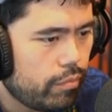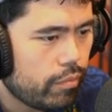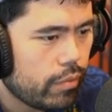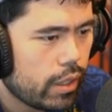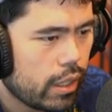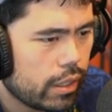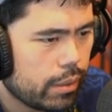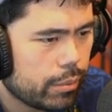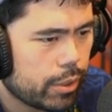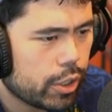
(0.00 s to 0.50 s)

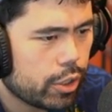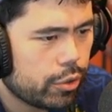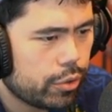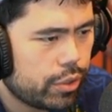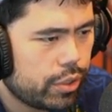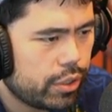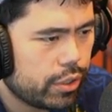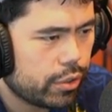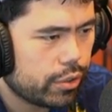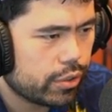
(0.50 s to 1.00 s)
I'm gonna go
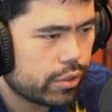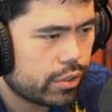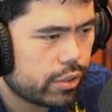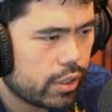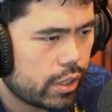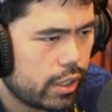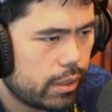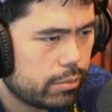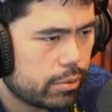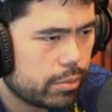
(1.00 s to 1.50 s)
here this
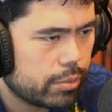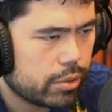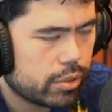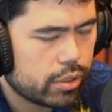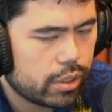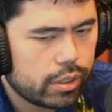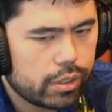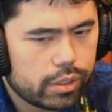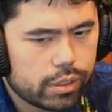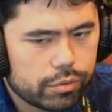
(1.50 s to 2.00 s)
time, something
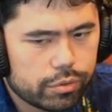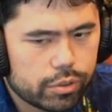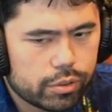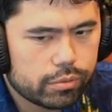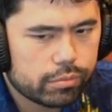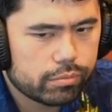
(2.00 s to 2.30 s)
slightly different.